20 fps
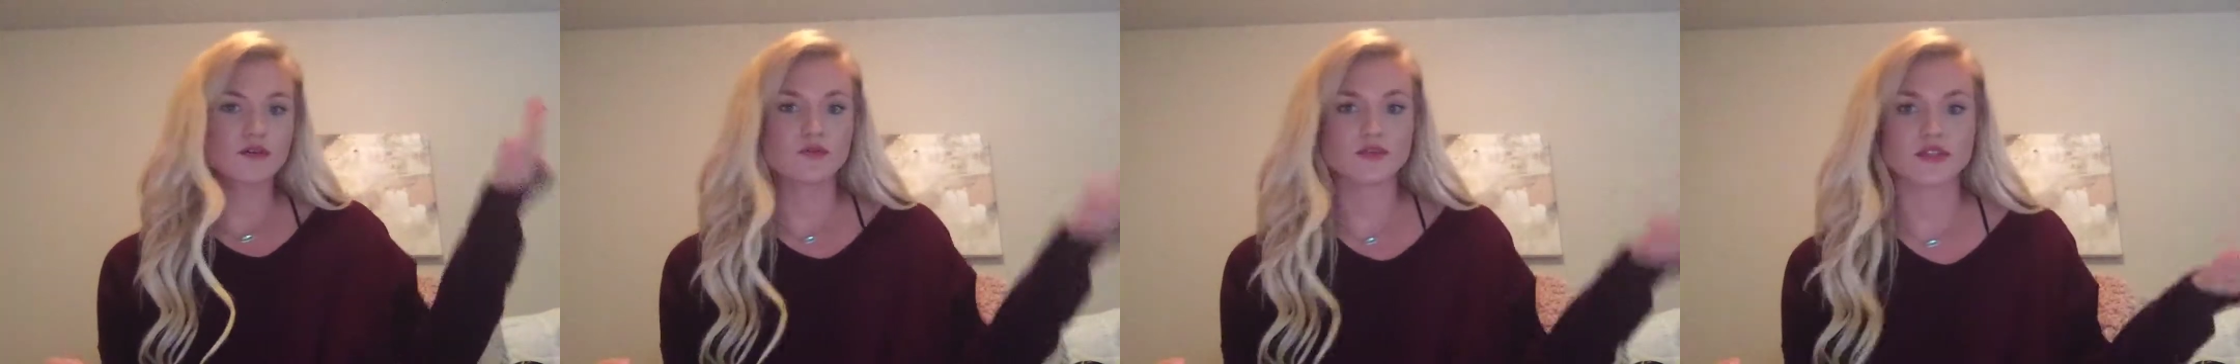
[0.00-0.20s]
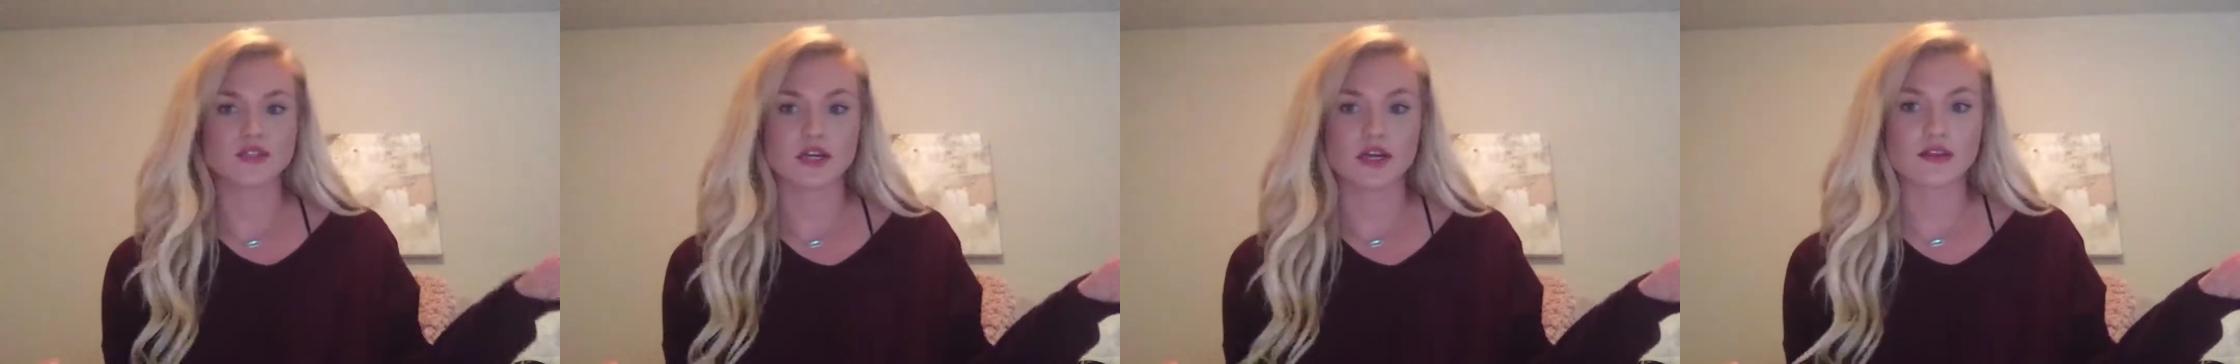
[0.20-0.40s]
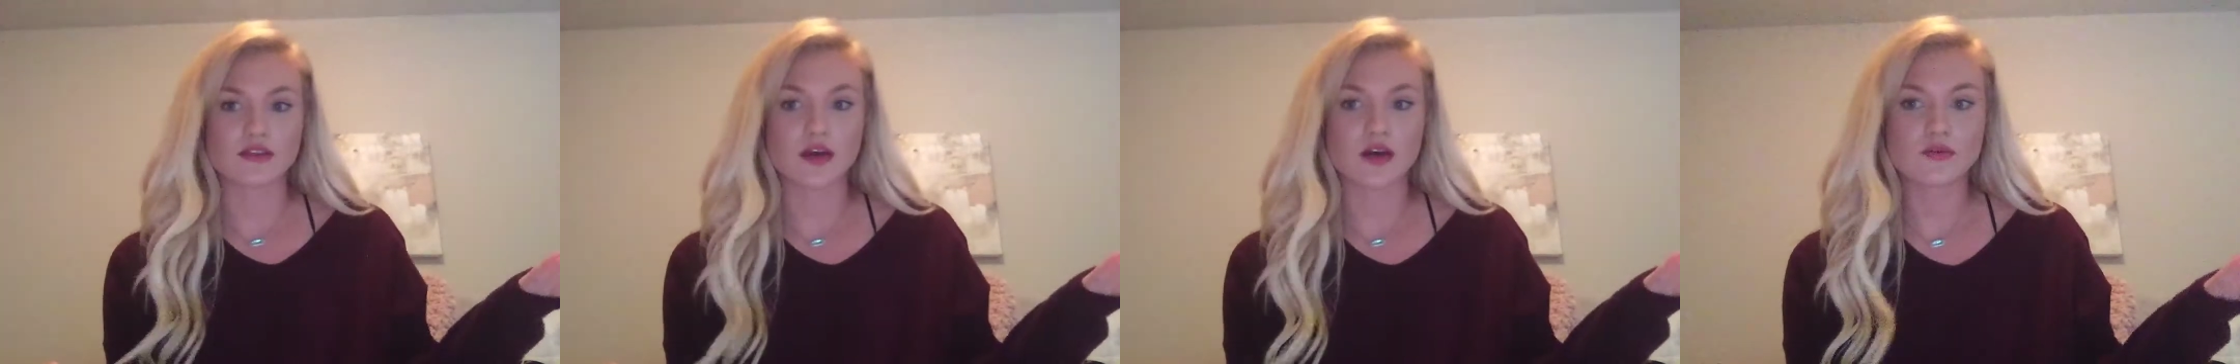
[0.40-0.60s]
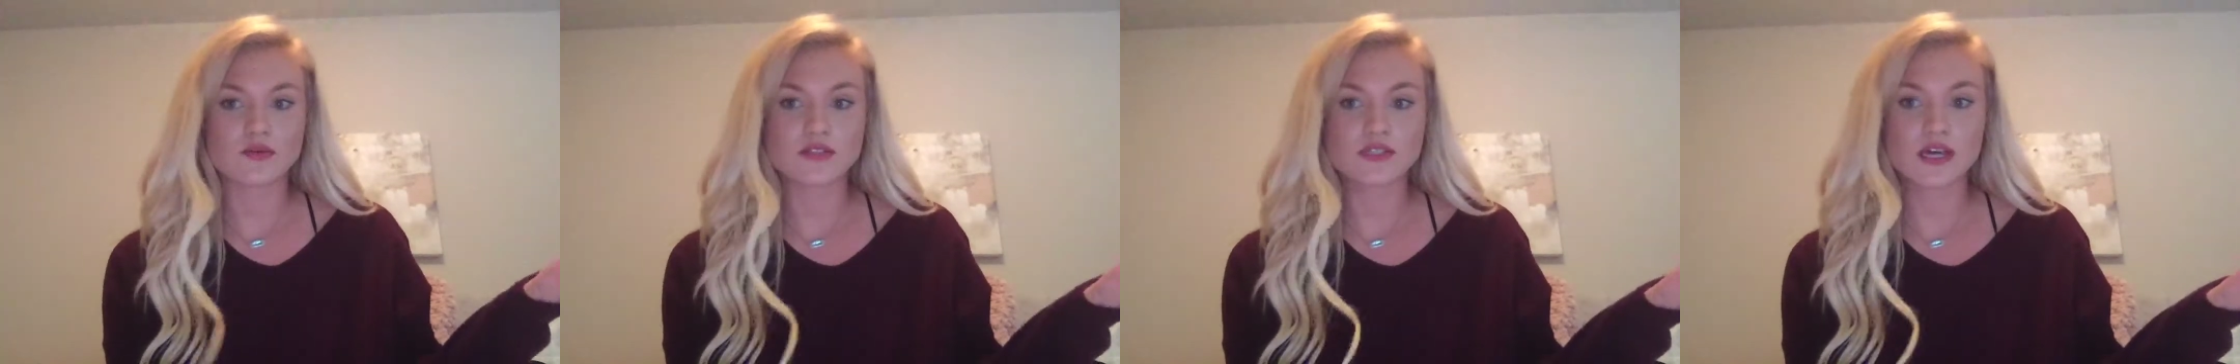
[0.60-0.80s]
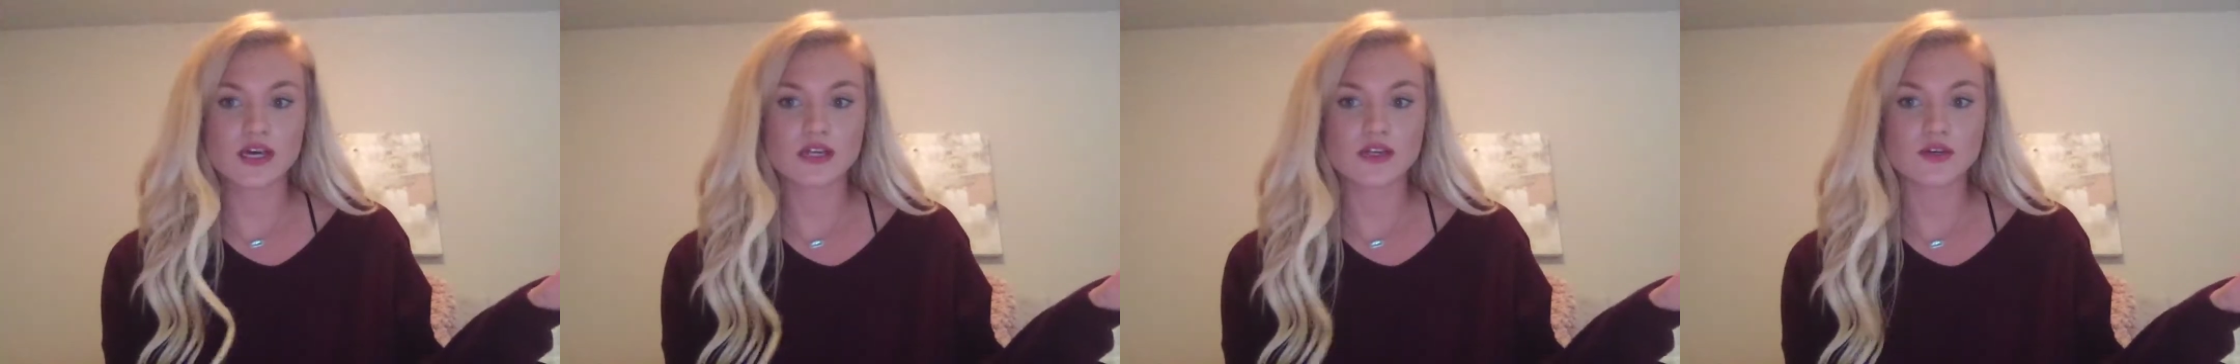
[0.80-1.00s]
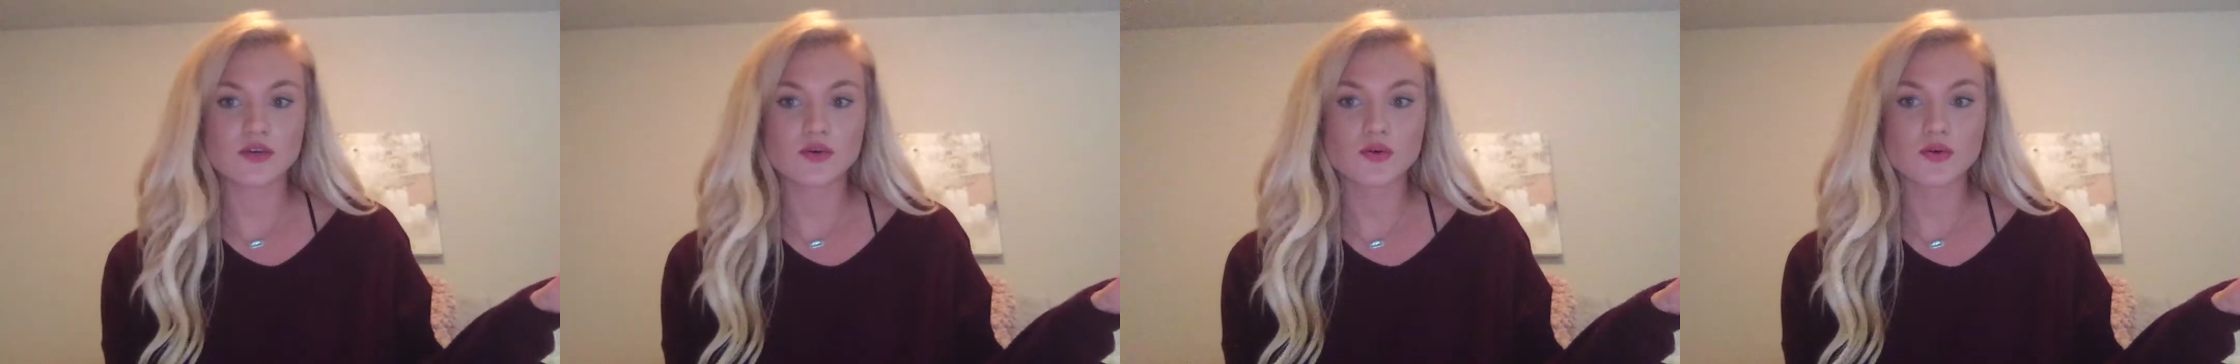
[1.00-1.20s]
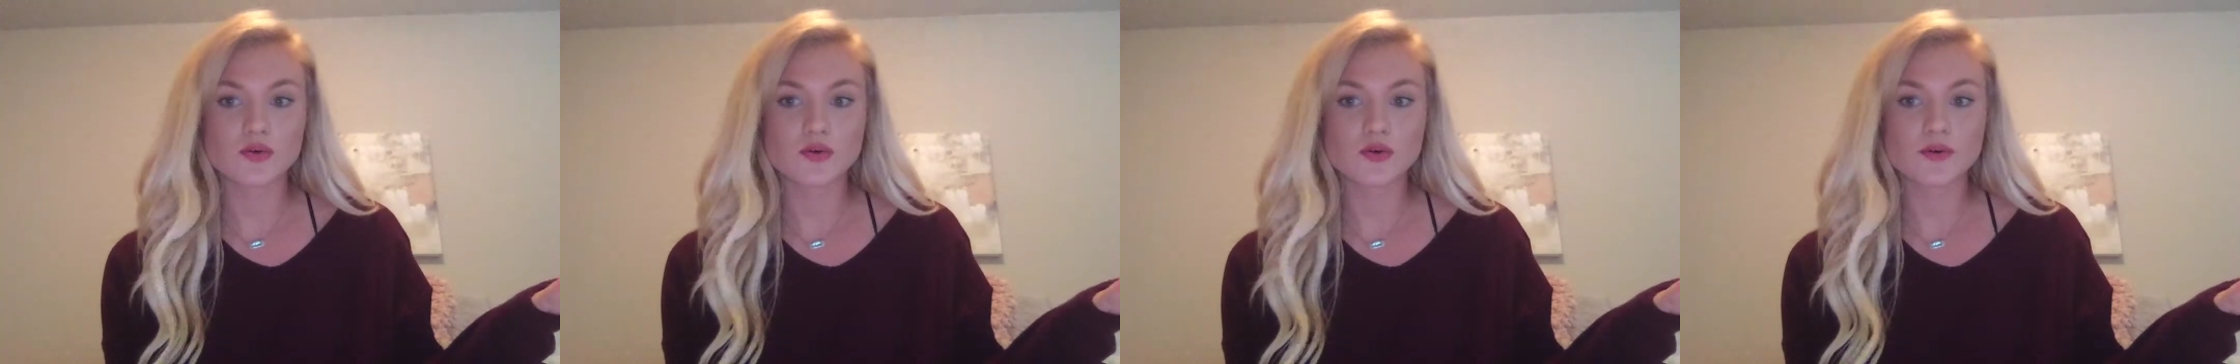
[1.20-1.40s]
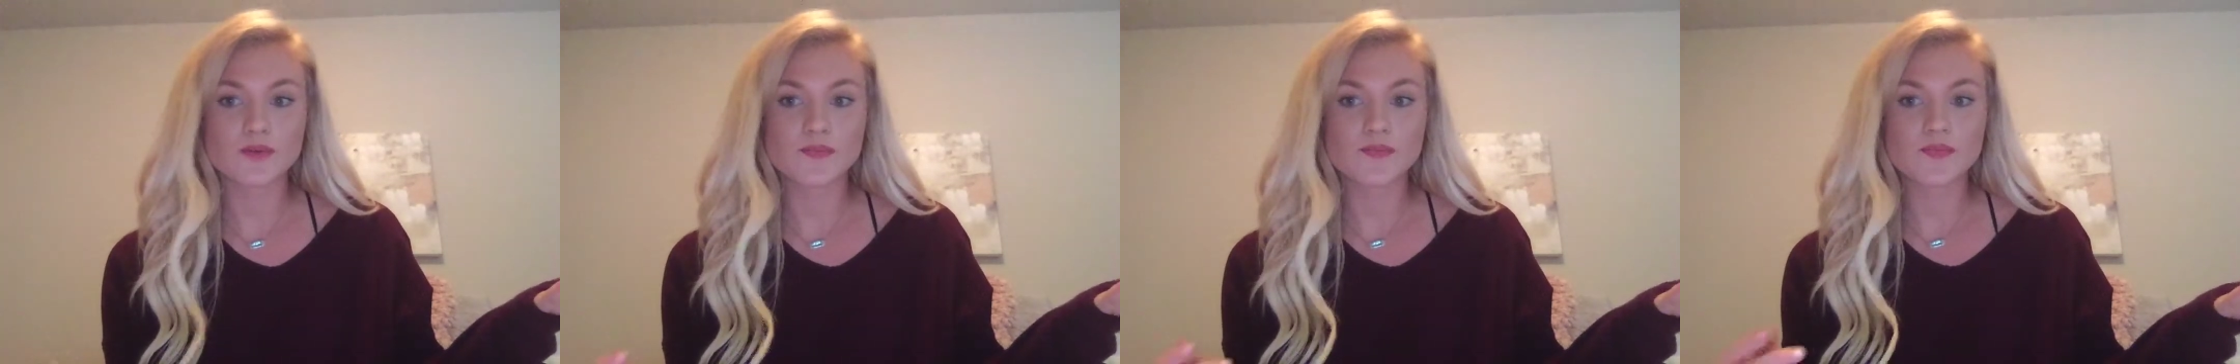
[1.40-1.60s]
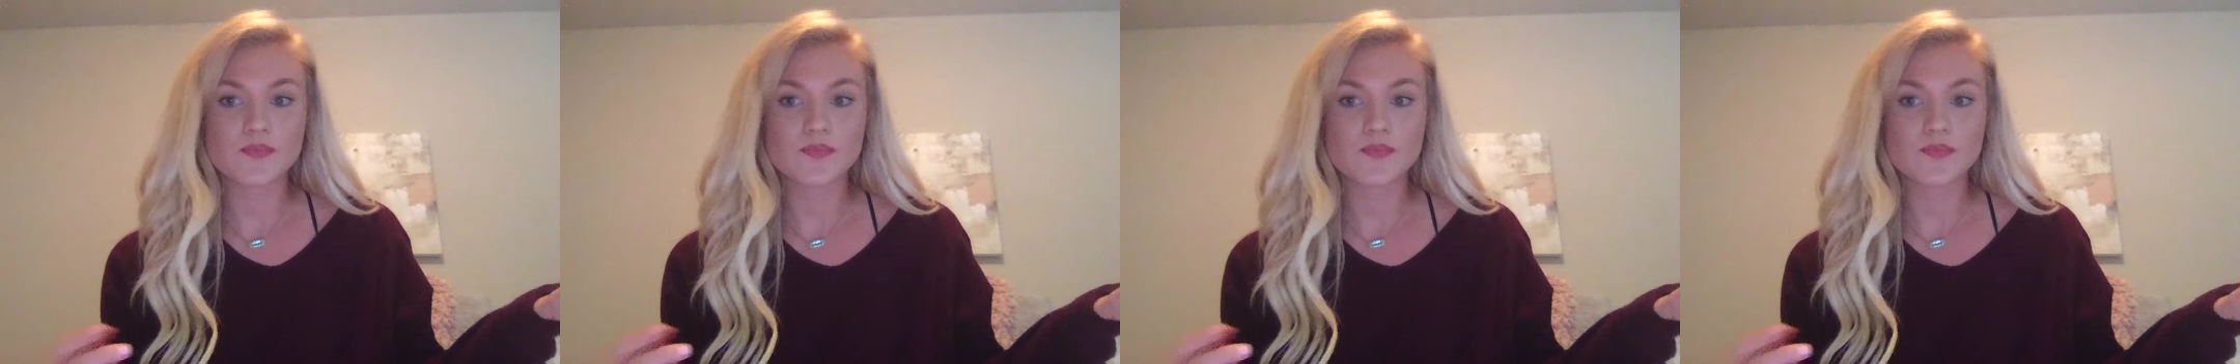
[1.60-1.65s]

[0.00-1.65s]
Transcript: which I thought was kind of cool.